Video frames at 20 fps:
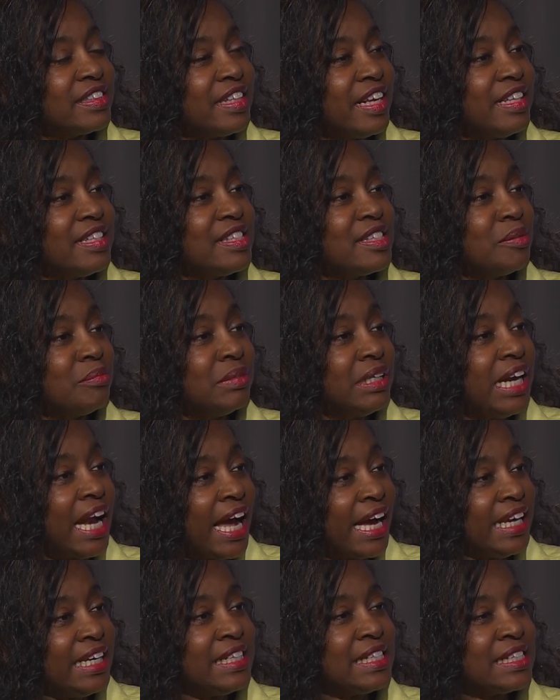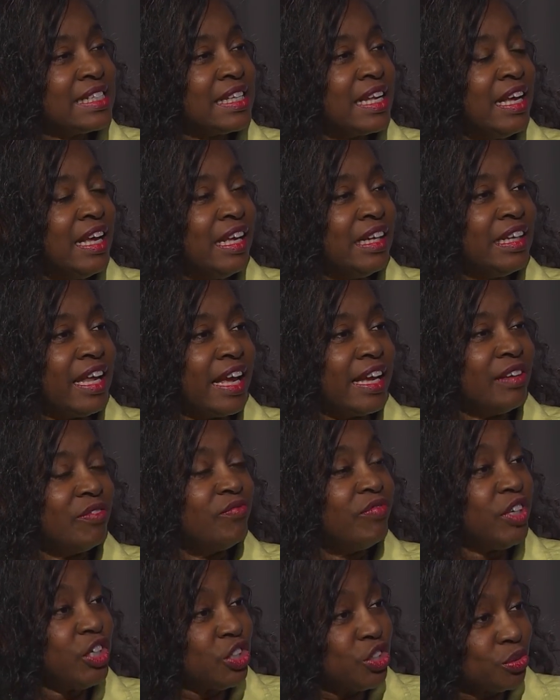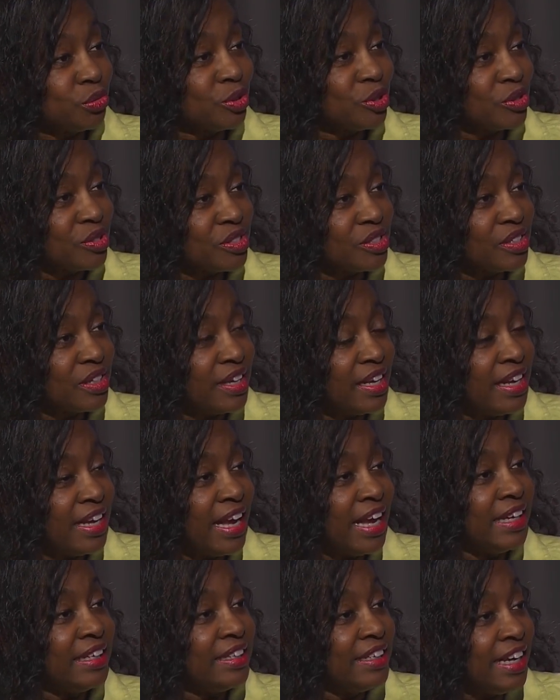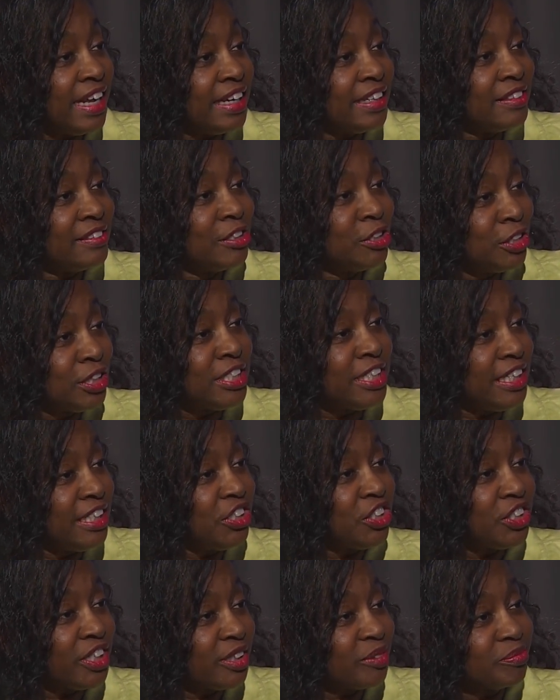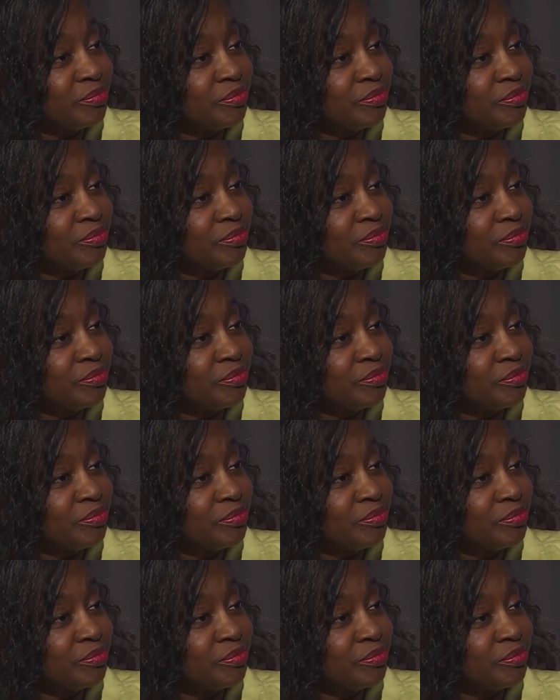and some nice visuals and good teaching.